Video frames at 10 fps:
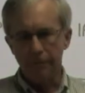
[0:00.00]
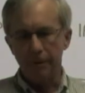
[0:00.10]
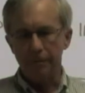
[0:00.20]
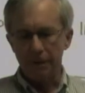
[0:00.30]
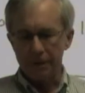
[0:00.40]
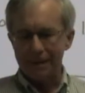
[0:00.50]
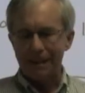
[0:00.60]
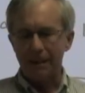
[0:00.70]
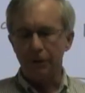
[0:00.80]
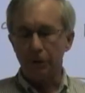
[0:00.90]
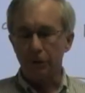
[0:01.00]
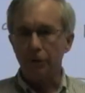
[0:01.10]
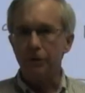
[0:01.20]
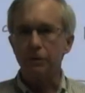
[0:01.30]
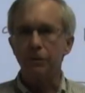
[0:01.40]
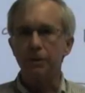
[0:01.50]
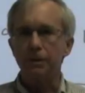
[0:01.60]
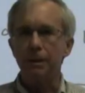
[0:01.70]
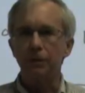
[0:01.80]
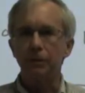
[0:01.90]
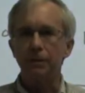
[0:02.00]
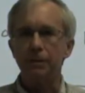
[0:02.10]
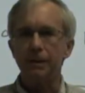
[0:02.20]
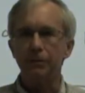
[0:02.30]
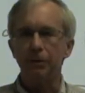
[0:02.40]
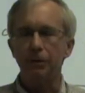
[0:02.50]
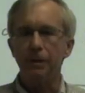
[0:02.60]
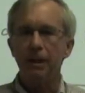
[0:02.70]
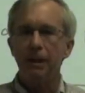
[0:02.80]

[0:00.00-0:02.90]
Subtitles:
Let me set the current source equal to 0